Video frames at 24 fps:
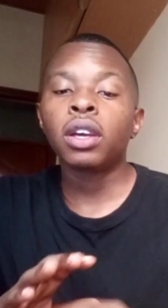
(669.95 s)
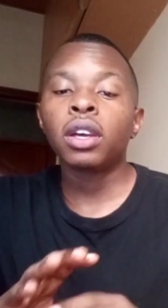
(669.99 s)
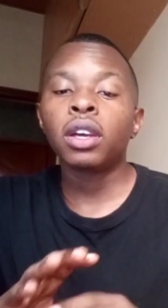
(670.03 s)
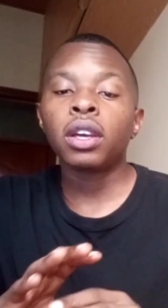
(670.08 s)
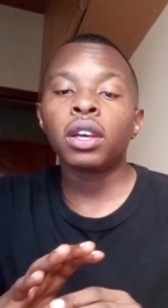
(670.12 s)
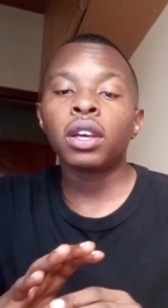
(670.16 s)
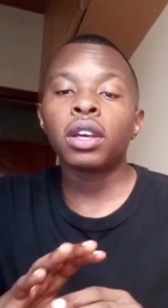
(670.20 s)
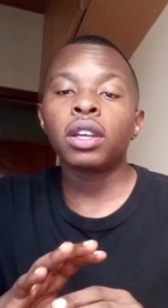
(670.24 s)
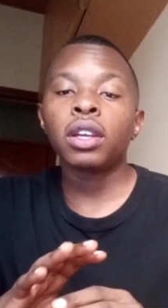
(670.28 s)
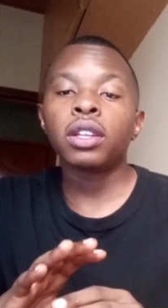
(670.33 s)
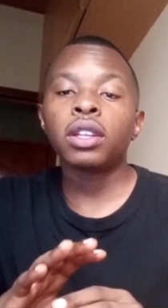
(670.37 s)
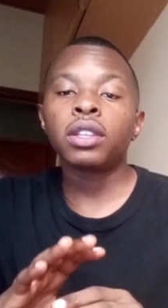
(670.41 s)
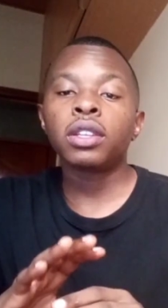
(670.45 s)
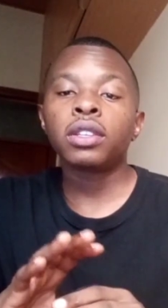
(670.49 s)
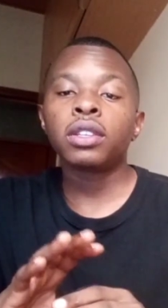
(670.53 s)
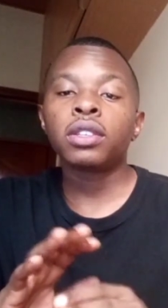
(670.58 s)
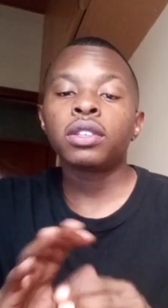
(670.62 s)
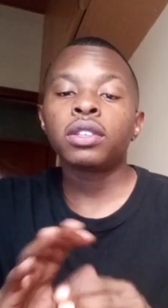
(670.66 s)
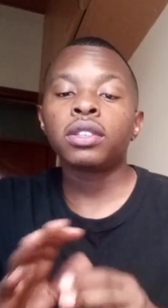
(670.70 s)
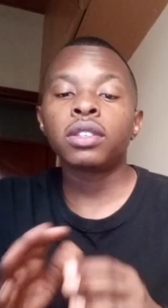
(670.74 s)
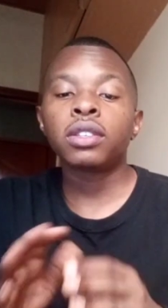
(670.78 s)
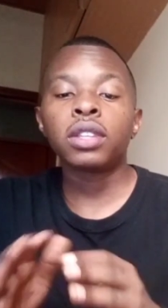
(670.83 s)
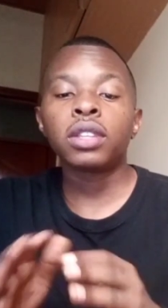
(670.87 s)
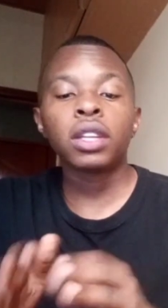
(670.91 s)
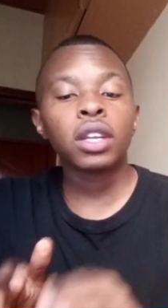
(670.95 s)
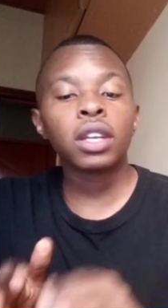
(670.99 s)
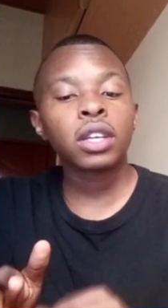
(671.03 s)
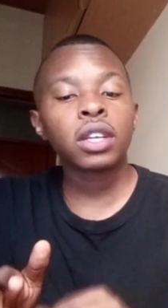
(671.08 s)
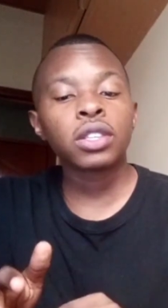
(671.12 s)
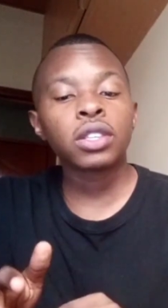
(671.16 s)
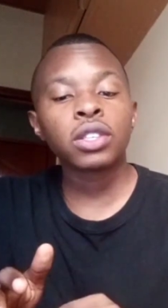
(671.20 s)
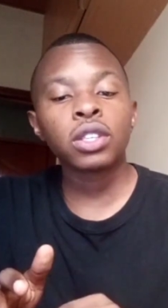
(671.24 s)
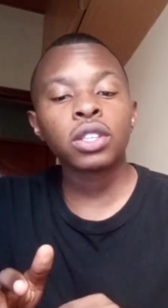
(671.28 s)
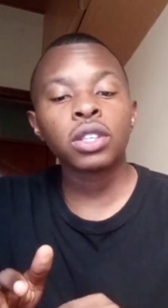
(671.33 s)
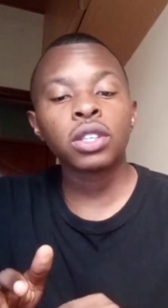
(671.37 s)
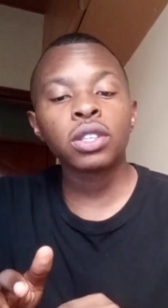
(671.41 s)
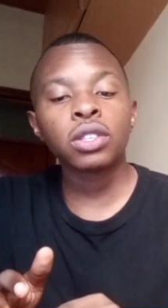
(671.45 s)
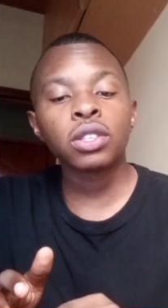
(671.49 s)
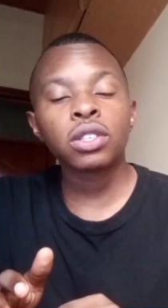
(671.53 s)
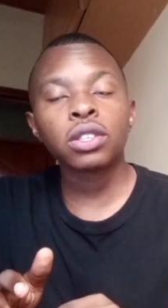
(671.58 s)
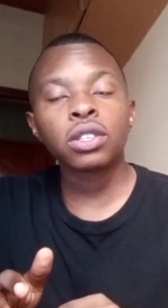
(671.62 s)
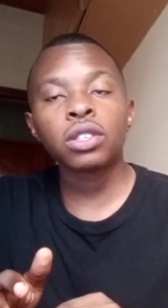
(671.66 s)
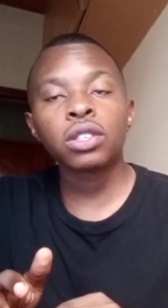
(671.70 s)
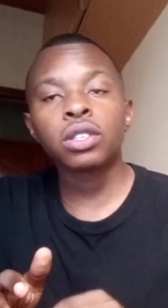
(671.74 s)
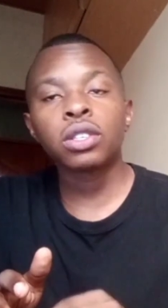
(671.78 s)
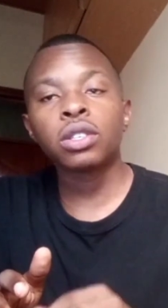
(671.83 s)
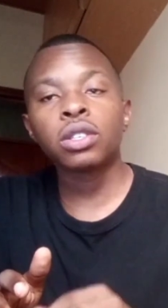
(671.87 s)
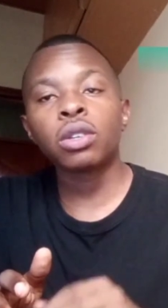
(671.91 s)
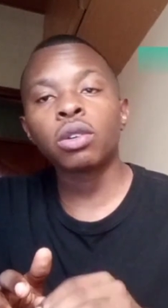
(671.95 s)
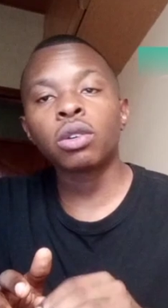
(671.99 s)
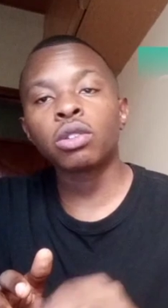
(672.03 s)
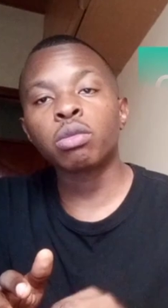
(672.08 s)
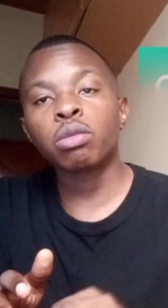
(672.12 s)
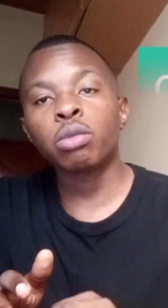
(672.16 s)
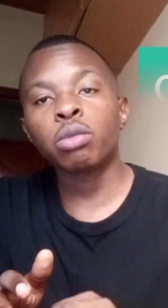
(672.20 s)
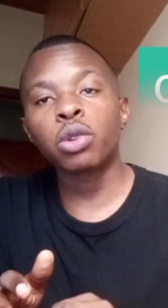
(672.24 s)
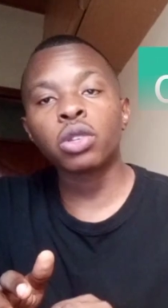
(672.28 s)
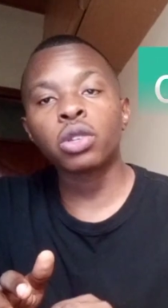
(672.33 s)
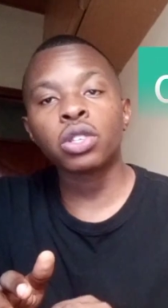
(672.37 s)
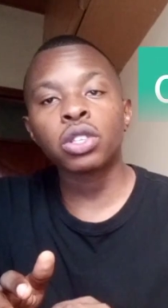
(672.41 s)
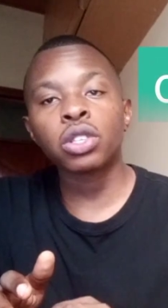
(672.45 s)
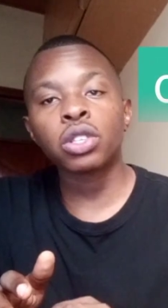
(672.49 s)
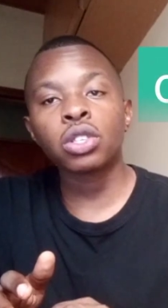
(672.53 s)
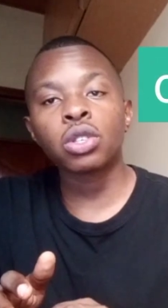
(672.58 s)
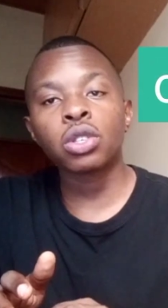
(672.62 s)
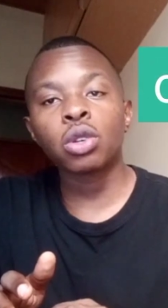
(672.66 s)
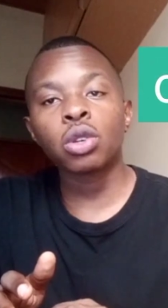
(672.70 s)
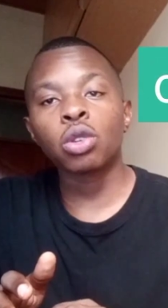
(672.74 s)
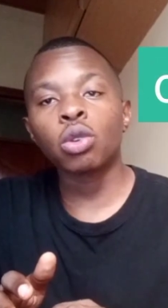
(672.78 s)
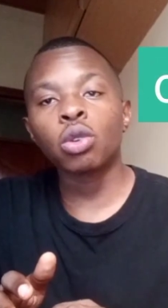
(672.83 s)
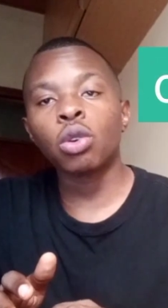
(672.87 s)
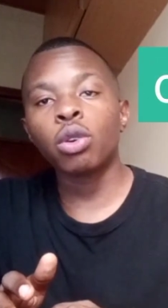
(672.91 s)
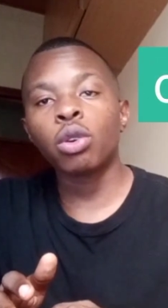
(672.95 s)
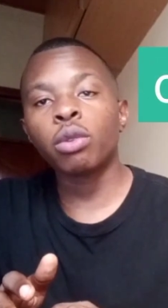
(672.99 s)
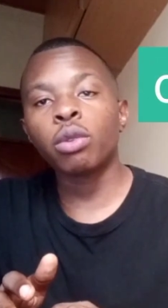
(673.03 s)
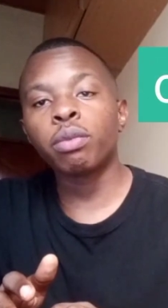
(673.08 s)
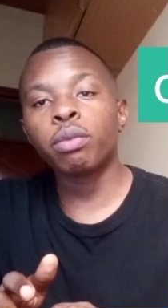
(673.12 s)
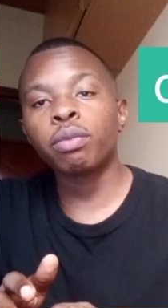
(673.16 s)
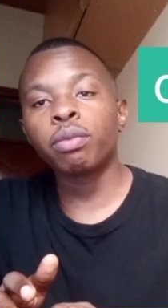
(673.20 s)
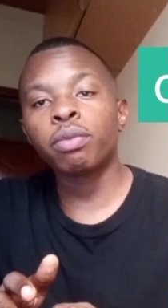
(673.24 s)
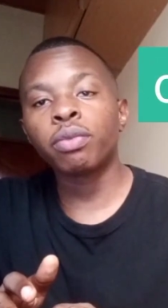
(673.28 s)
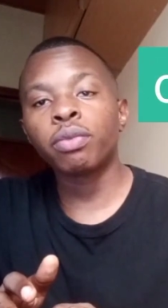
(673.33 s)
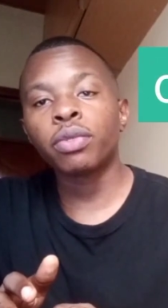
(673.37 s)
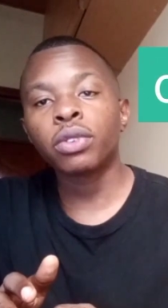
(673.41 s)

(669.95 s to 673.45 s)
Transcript: And the next is osmosis.com.